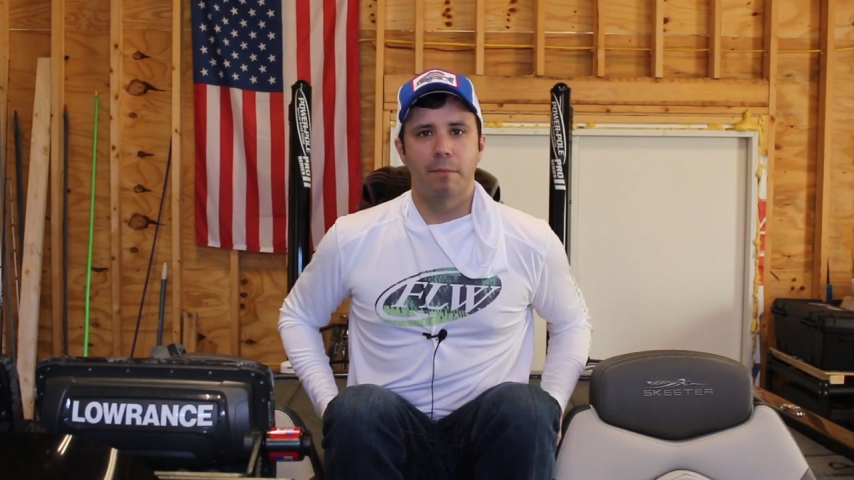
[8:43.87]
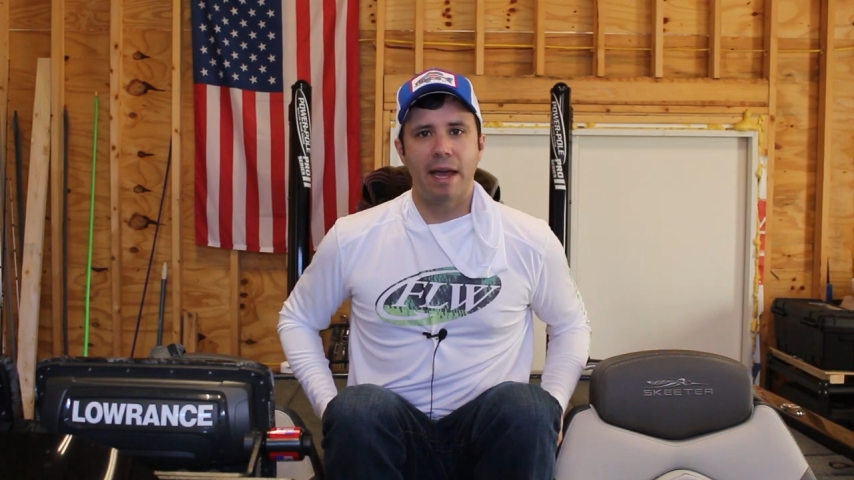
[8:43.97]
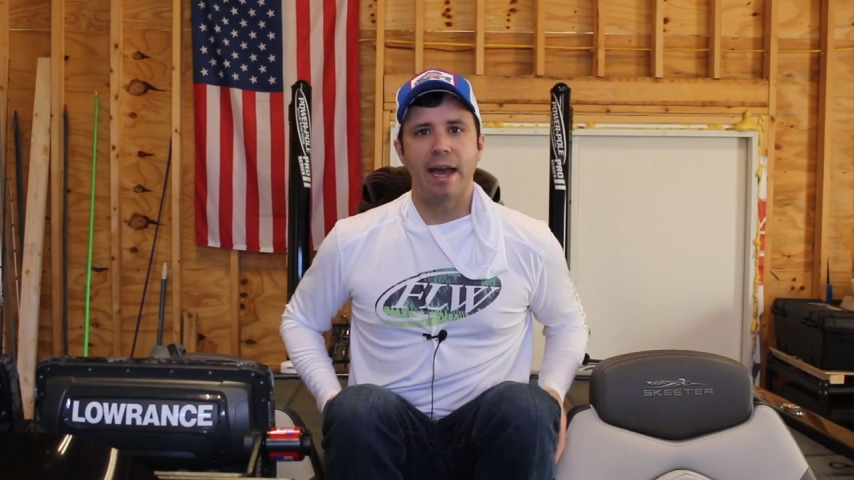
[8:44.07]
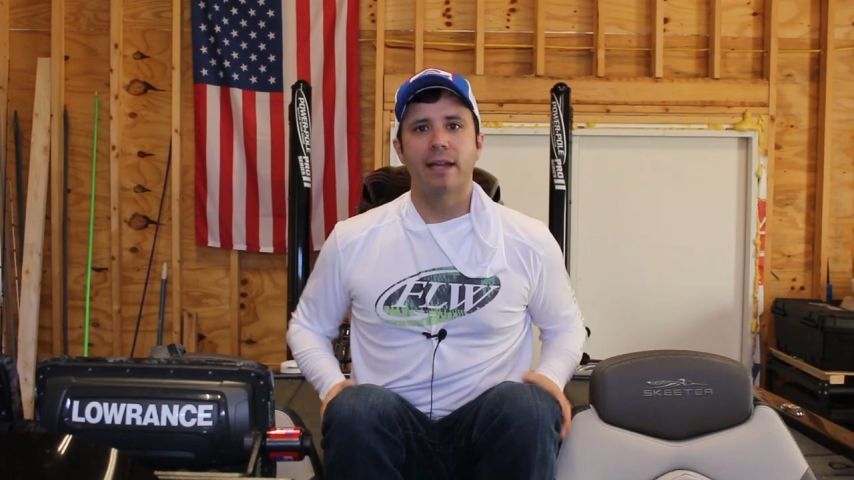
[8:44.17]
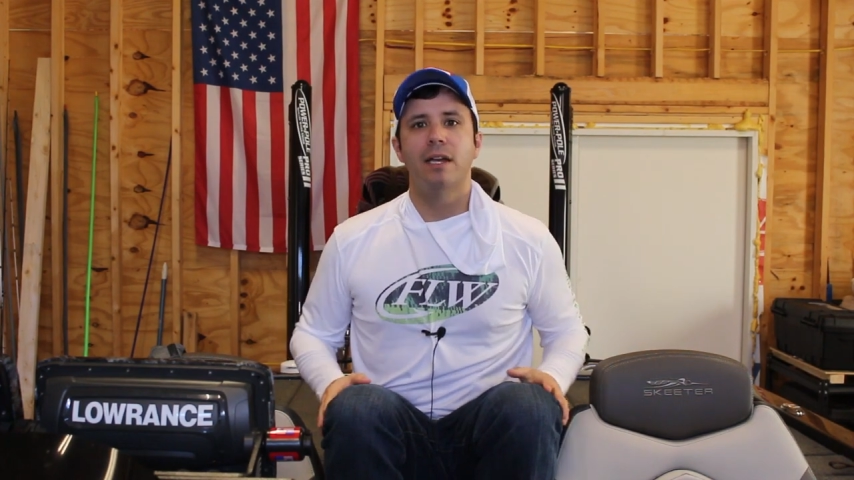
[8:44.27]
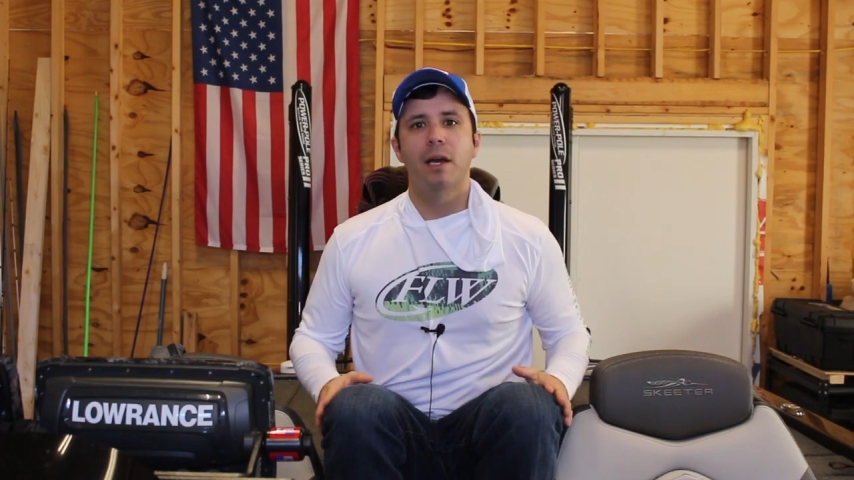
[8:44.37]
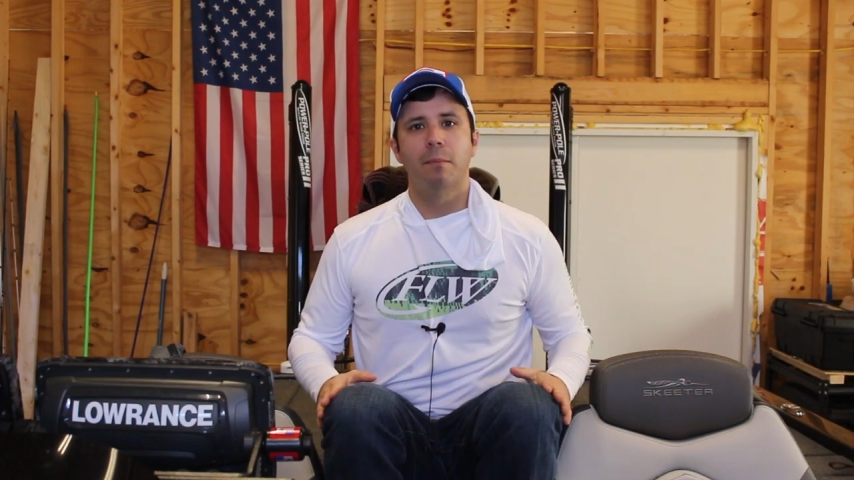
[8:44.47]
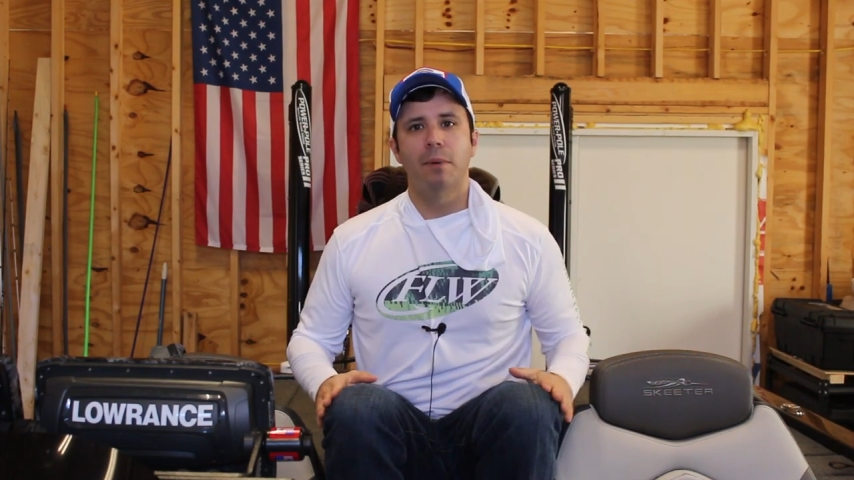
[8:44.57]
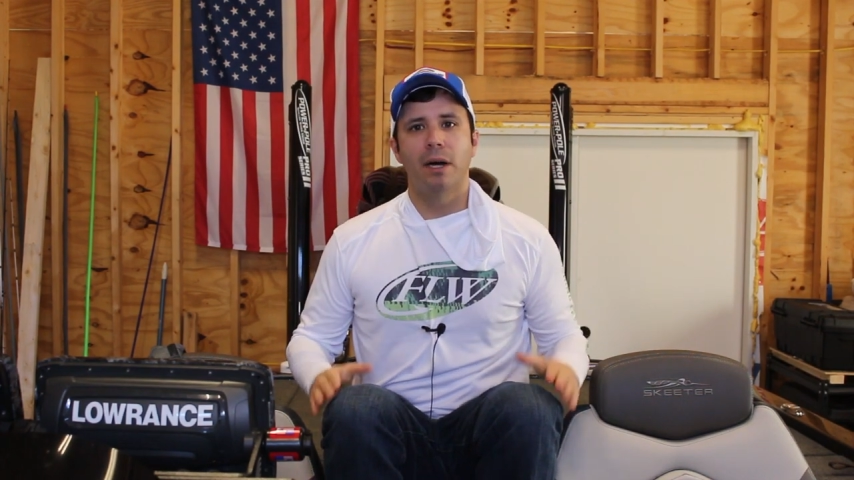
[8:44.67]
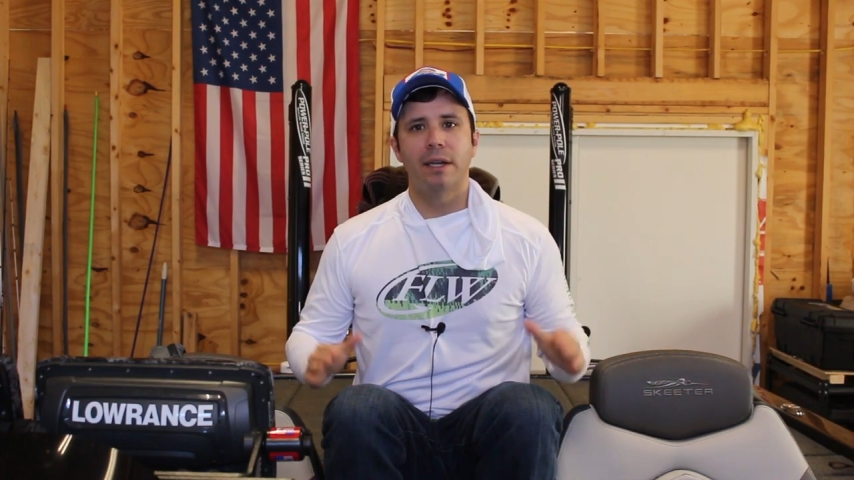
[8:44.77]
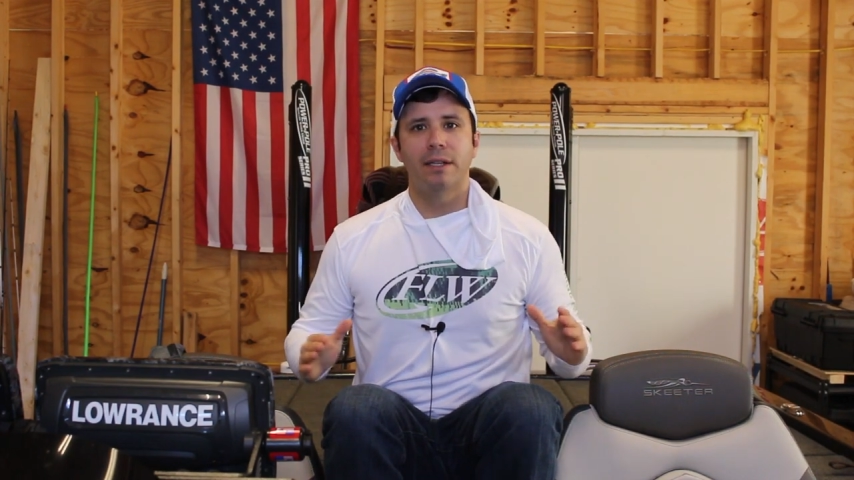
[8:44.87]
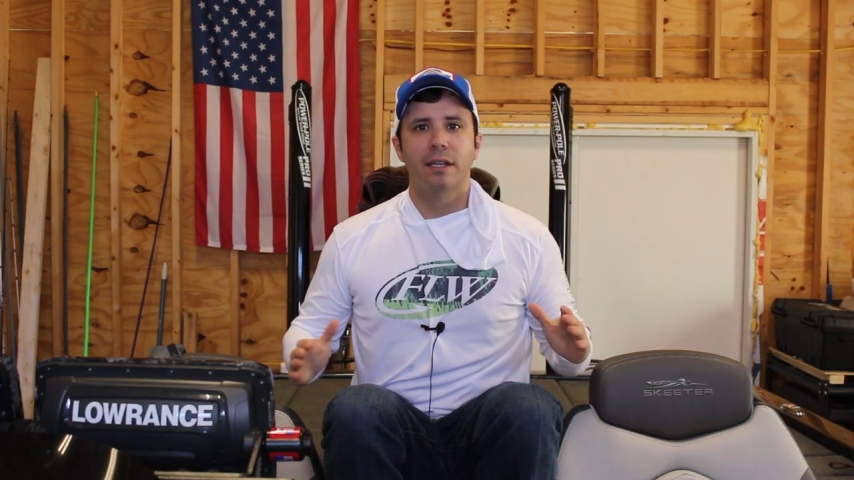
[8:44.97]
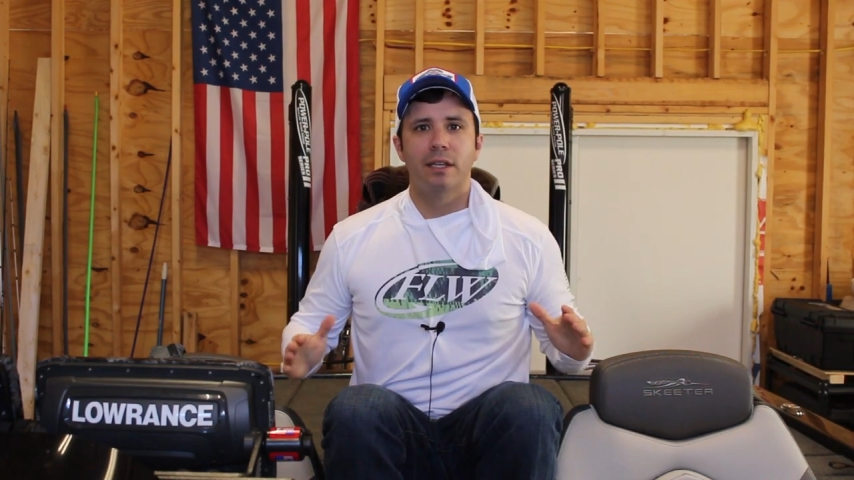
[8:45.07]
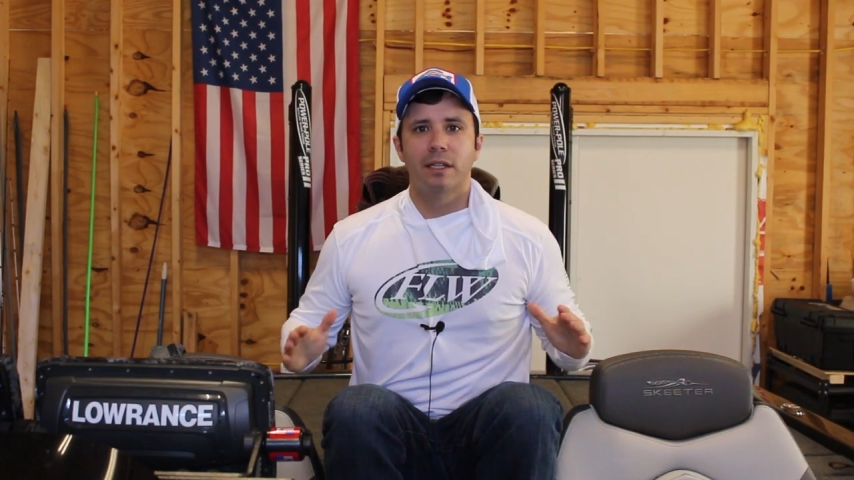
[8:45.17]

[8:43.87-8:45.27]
back, but